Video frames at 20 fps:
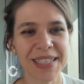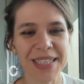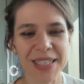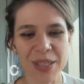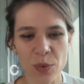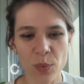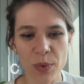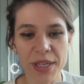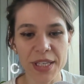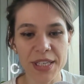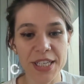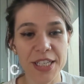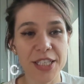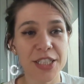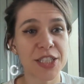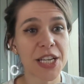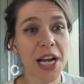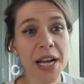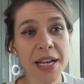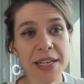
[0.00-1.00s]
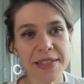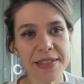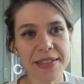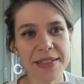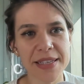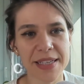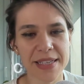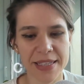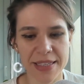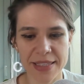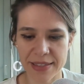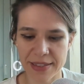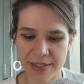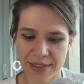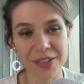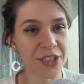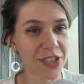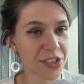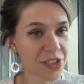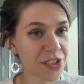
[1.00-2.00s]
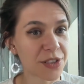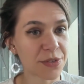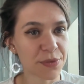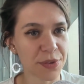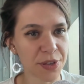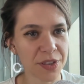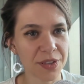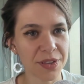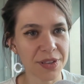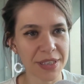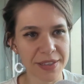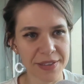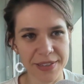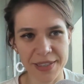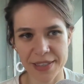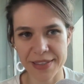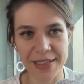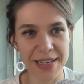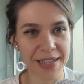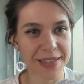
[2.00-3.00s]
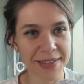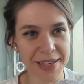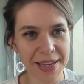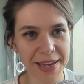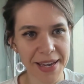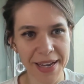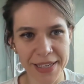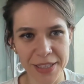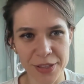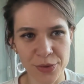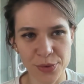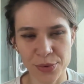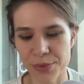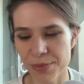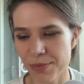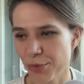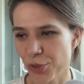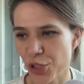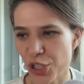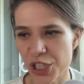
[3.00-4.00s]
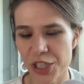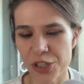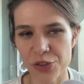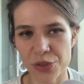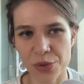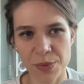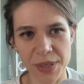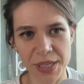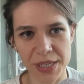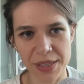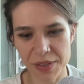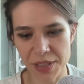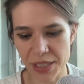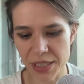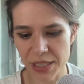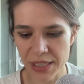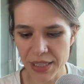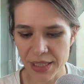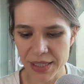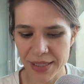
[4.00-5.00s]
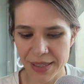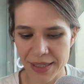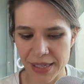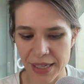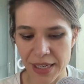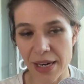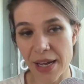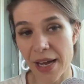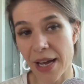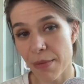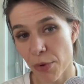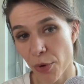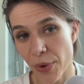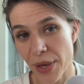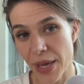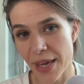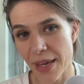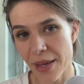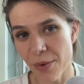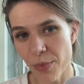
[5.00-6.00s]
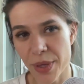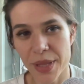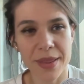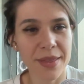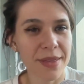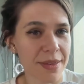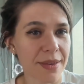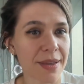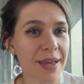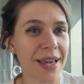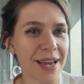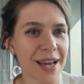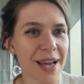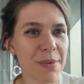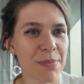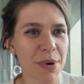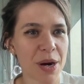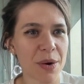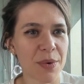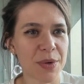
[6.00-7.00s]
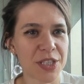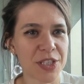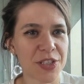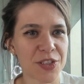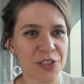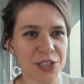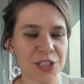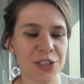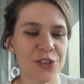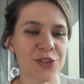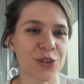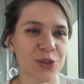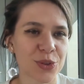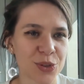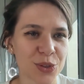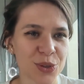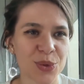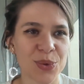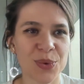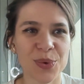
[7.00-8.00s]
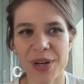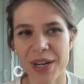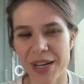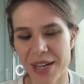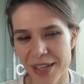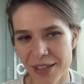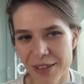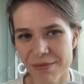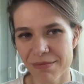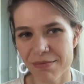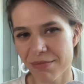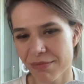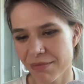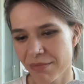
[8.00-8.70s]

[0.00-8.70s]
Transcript: what it does is there's a field that says ask AI to search or whatever. And I'm okay with AI powered search, although I'm